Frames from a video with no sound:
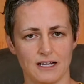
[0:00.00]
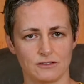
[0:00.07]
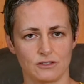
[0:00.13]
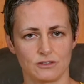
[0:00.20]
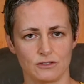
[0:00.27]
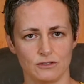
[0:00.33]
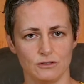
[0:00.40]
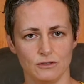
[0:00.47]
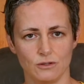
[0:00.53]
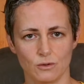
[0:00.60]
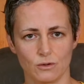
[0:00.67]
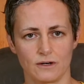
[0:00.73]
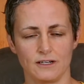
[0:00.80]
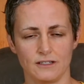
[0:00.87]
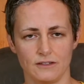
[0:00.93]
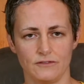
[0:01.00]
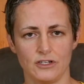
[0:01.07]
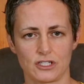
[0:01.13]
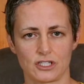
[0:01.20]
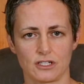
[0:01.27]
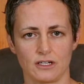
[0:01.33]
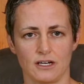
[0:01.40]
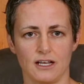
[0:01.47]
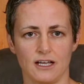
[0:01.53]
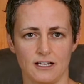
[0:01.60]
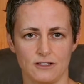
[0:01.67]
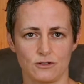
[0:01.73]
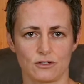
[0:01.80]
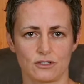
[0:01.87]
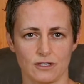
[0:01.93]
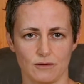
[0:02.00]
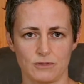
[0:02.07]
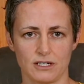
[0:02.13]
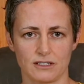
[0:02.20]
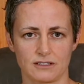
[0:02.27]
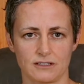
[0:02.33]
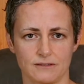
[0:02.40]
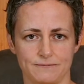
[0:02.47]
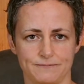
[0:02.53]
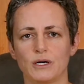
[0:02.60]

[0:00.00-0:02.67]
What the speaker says: altitude or elevation as your subject.